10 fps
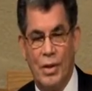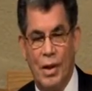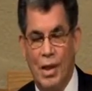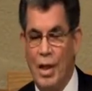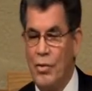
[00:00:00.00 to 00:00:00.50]

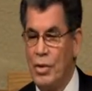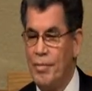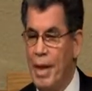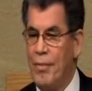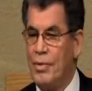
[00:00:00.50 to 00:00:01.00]
And I was
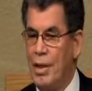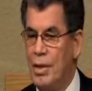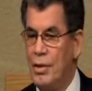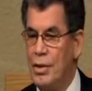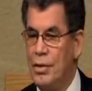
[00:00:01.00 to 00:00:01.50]

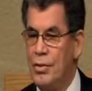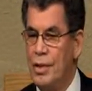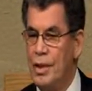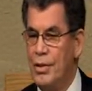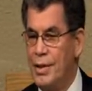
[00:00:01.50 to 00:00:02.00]
baptized into
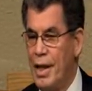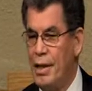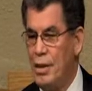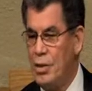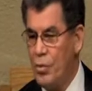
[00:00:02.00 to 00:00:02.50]
the
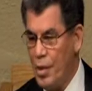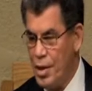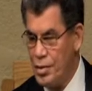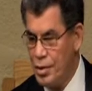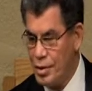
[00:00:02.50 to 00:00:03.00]
Italian,
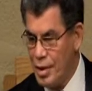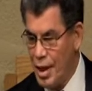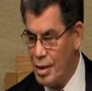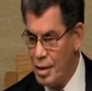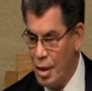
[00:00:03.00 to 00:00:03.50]
Norwegian,
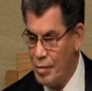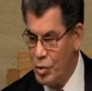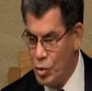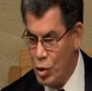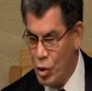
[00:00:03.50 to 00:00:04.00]
Scandinavian
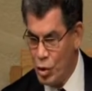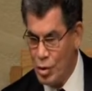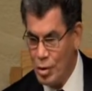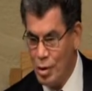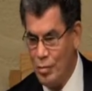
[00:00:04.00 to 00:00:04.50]

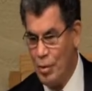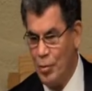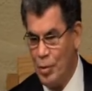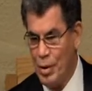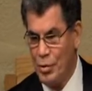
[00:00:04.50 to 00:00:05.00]
church, of all
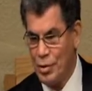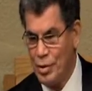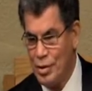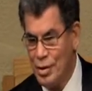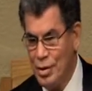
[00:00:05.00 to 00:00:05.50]

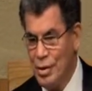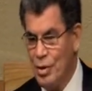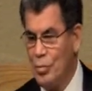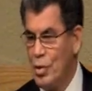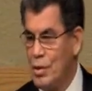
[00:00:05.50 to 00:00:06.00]
places,
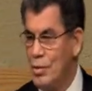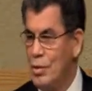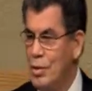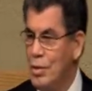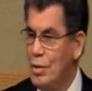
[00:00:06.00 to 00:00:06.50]
in Brooklyn,
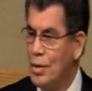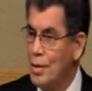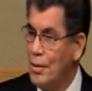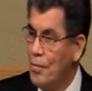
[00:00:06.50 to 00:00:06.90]
New York.